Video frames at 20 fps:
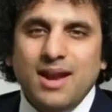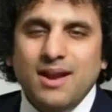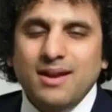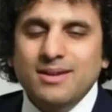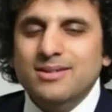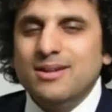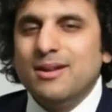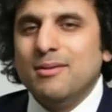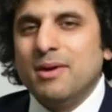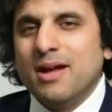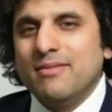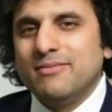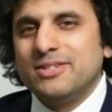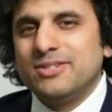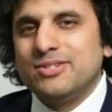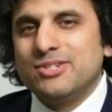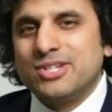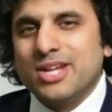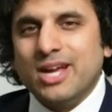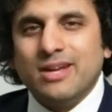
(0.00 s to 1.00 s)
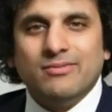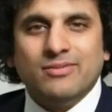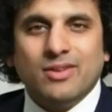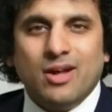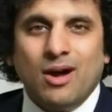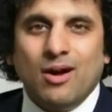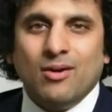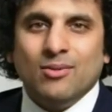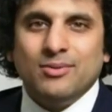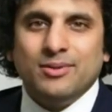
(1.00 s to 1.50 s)
and I ended up having to shave the
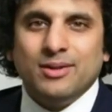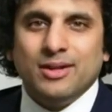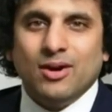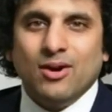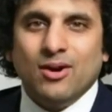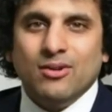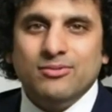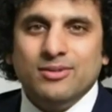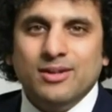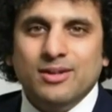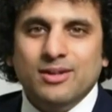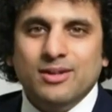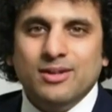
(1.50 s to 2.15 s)
whole thing off.